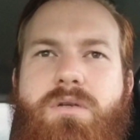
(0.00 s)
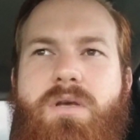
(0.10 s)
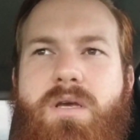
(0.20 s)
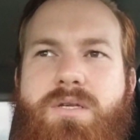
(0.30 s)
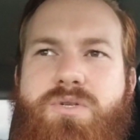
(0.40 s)

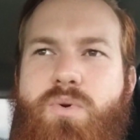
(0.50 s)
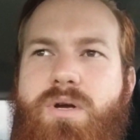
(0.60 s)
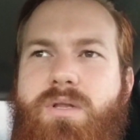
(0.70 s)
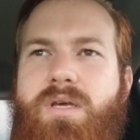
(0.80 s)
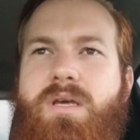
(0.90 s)

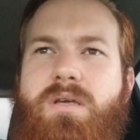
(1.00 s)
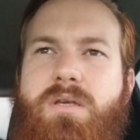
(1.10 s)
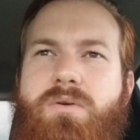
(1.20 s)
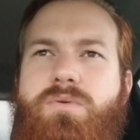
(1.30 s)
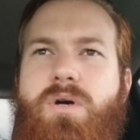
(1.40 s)
historically
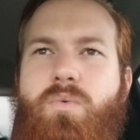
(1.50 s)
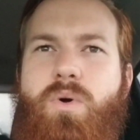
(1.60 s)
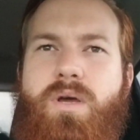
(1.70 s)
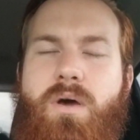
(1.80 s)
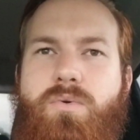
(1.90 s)
you don't
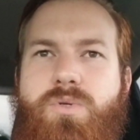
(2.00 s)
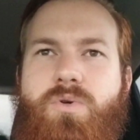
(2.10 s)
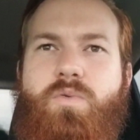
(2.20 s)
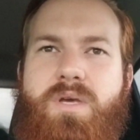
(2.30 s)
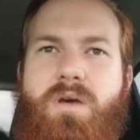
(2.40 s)
want to go
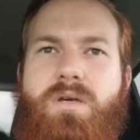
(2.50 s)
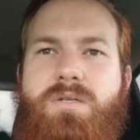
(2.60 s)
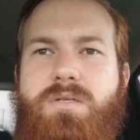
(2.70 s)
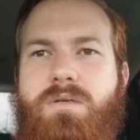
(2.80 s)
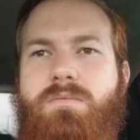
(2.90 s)
to
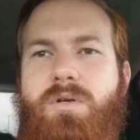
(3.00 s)
because,